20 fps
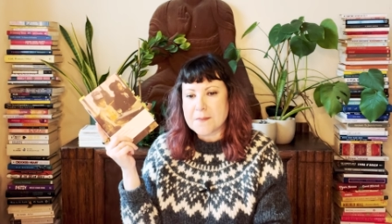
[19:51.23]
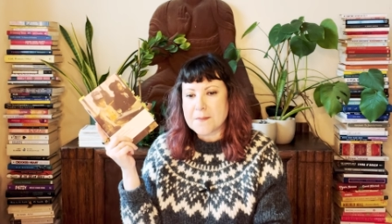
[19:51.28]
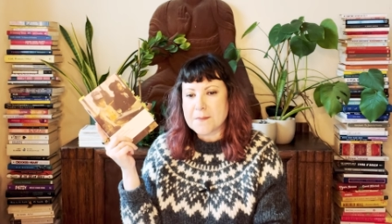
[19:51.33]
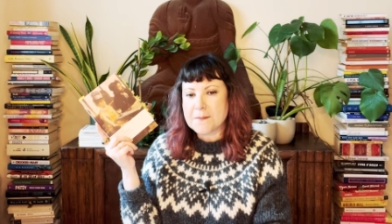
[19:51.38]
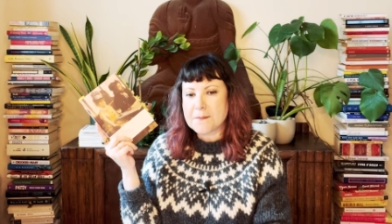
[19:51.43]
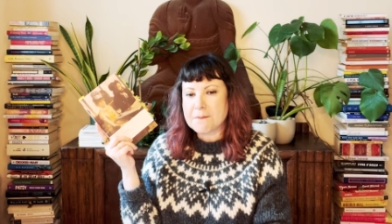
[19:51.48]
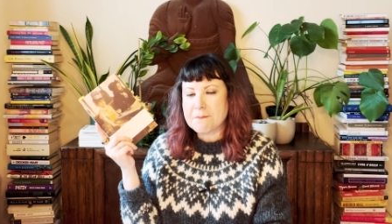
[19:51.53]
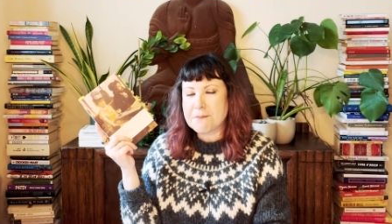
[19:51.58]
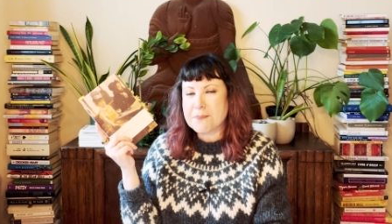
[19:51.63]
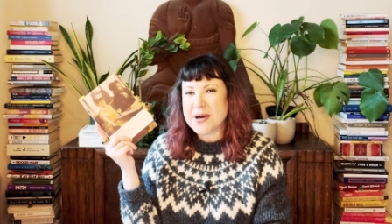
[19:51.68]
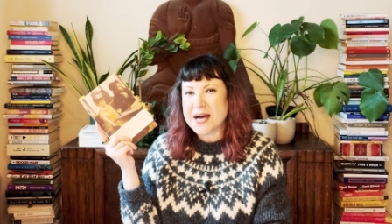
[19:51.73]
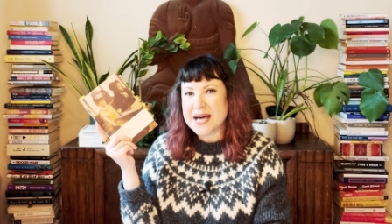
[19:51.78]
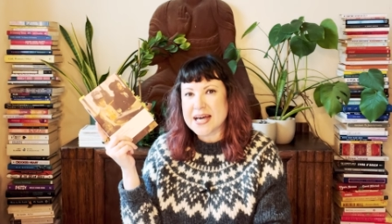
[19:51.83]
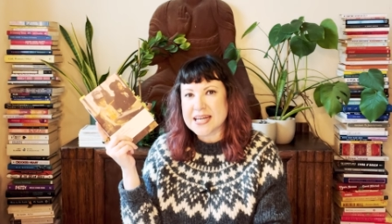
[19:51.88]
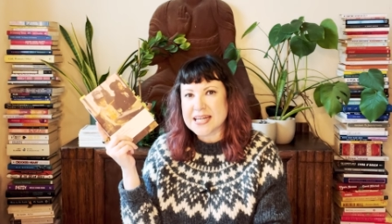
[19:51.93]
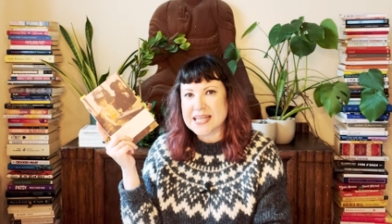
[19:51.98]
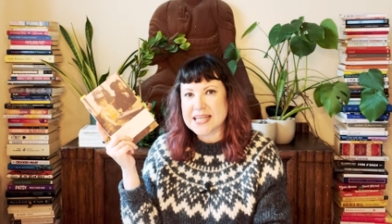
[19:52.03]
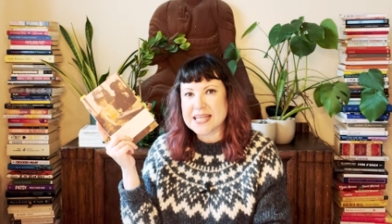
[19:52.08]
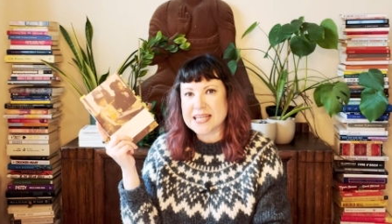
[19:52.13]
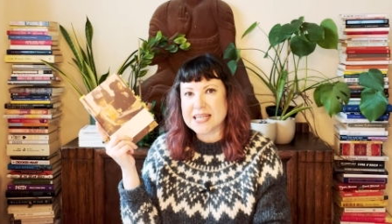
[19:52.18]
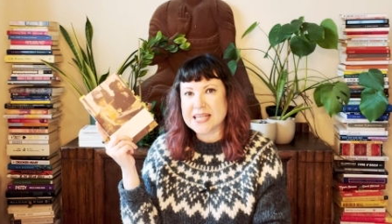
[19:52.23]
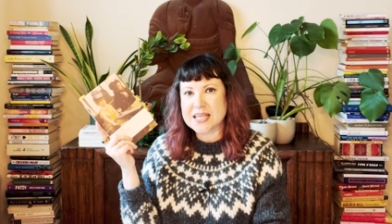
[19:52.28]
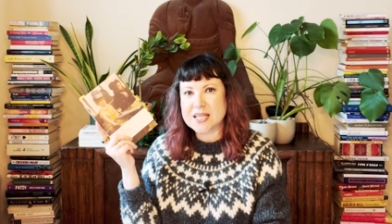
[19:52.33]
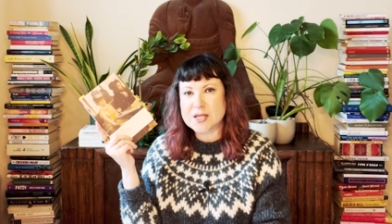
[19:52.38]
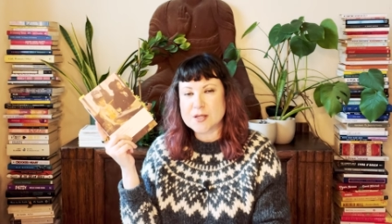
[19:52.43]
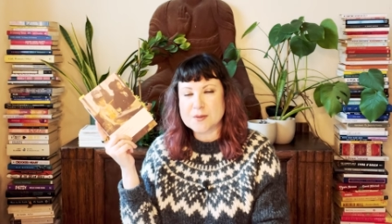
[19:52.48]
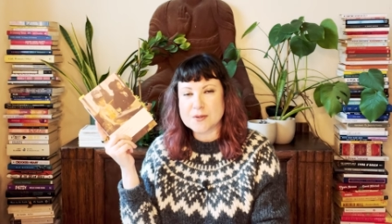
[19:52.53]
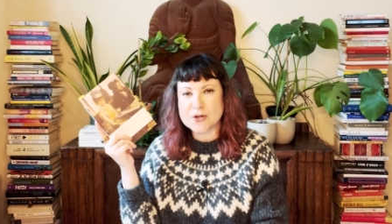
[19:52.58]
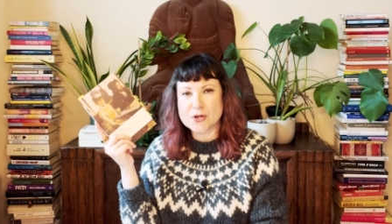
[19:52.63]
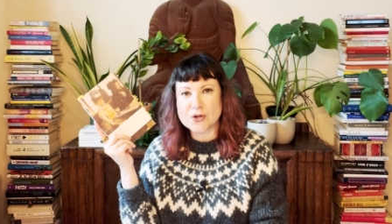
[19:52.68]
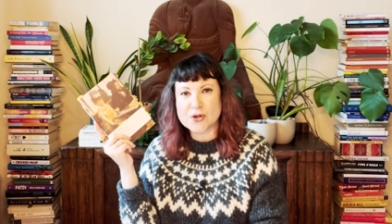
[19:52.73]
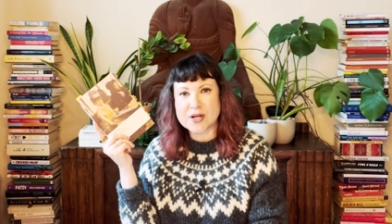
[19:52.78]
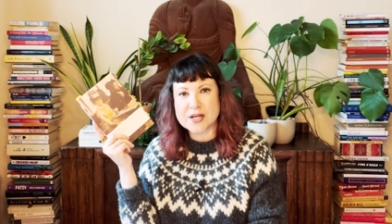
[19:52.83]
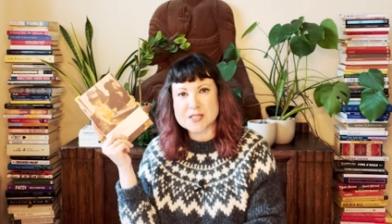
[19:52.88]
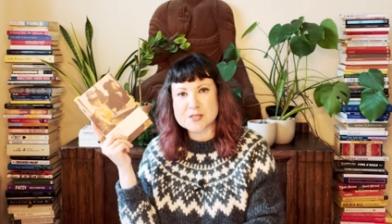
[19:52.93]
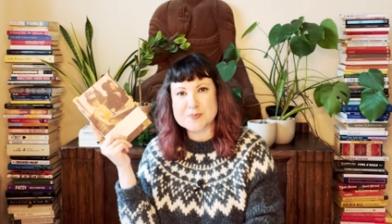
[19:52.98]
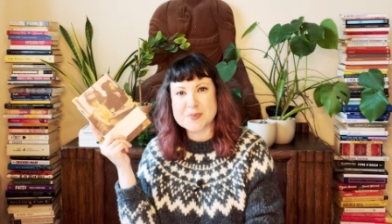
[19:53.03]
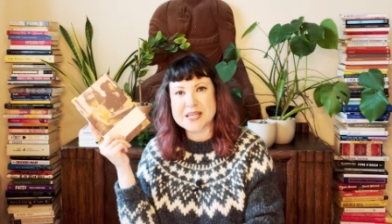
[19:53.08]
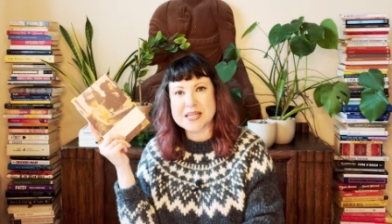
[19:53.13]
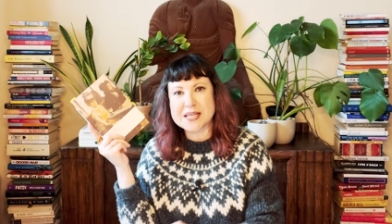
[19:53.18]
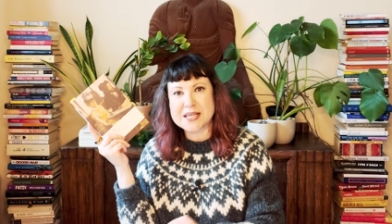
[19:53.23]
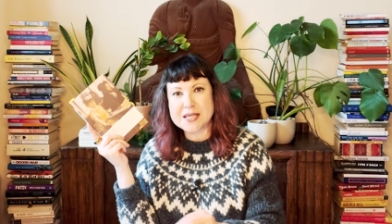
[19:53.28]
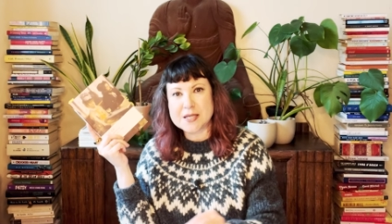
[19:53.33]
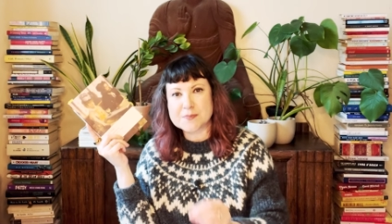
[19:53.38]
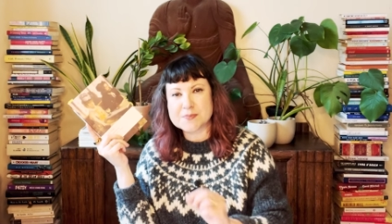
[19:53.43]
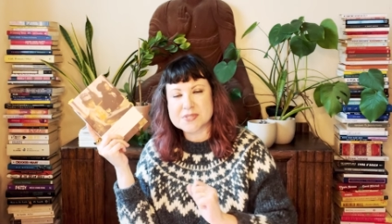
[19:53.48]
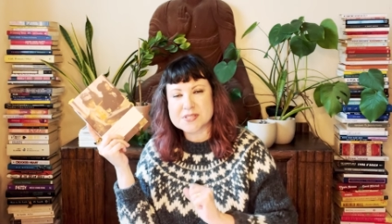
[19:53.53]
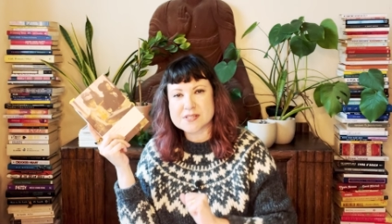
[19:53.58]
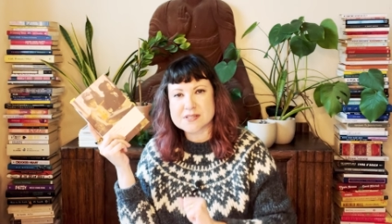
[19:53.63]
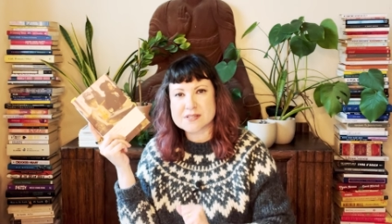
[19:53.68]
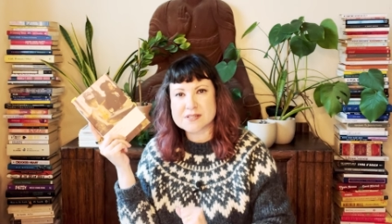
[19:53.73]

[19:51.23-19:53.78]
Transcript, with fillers: but he keep her husband keeps